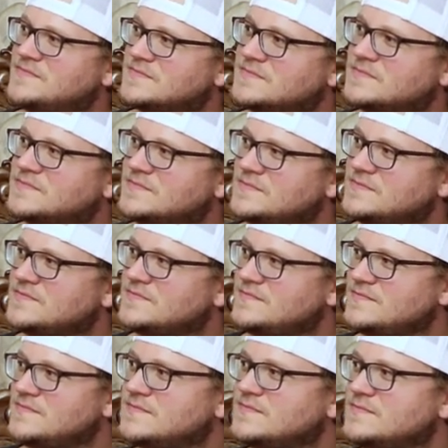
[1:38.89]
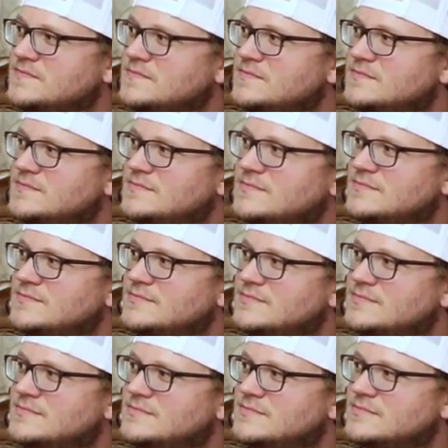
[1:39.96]

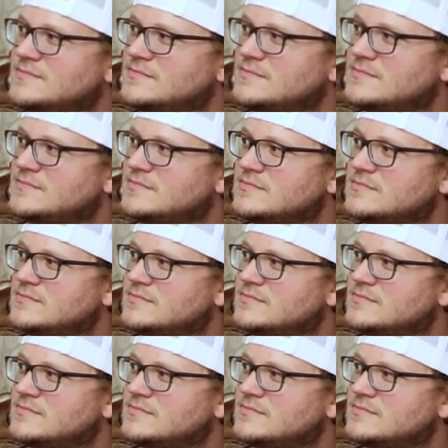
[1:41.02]
[no speech]